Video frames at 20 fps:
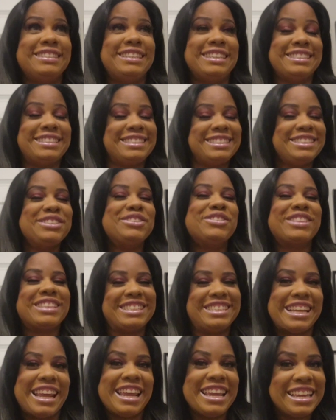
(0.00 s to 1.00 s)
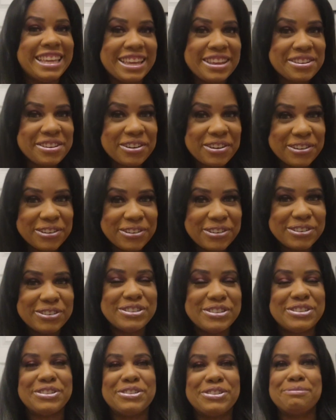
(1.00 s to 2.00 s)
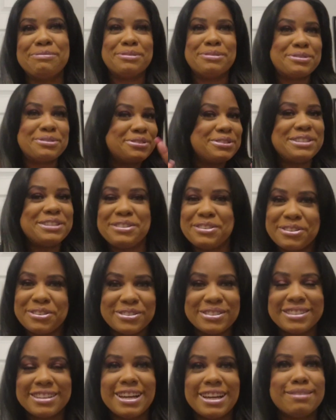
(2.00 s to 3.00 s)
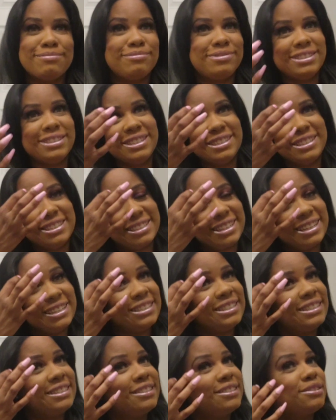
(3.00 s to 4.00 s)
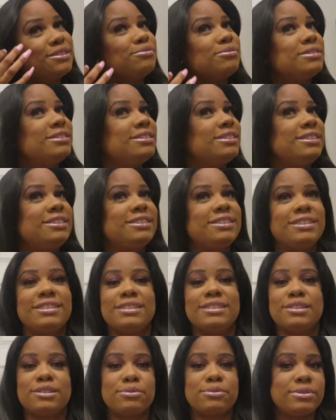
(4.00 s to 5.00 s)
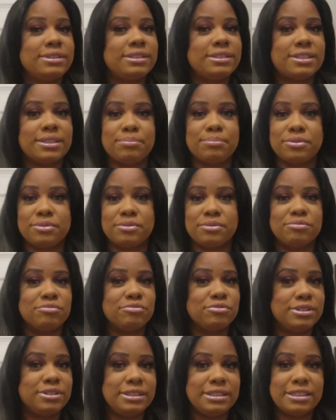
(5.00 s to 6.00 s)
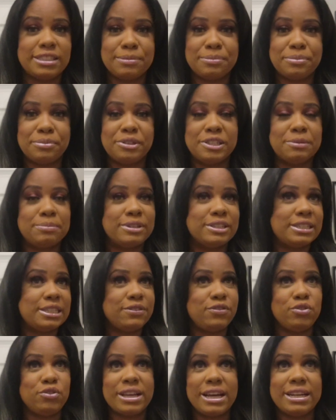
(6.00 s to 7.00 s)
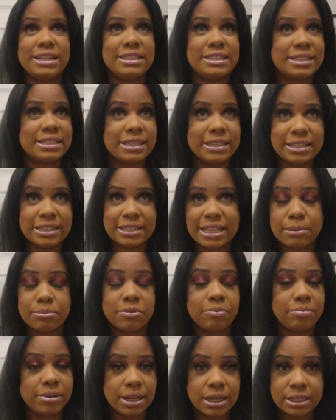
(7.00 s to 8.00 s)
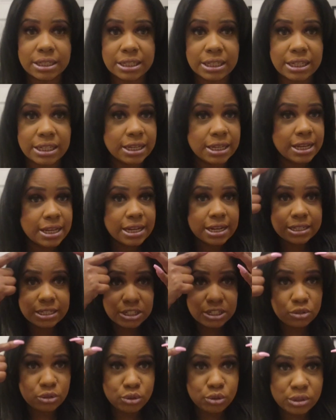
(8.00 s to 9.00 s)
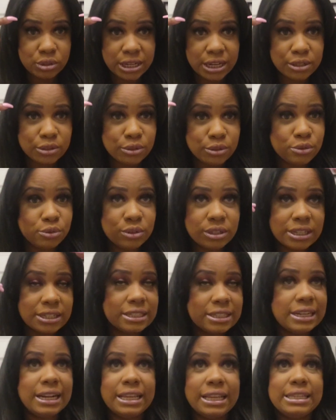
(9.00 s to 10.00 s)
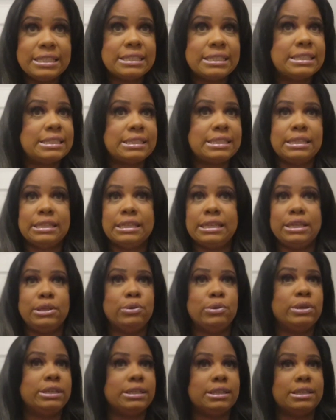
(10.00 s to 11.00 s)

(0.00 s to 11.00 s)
you know, the shake and goes, you know, put on and go type wigs. Like this is really, it's really simple, especially if you're not into any type of plucking. Just glue that on, cut the lace, you good.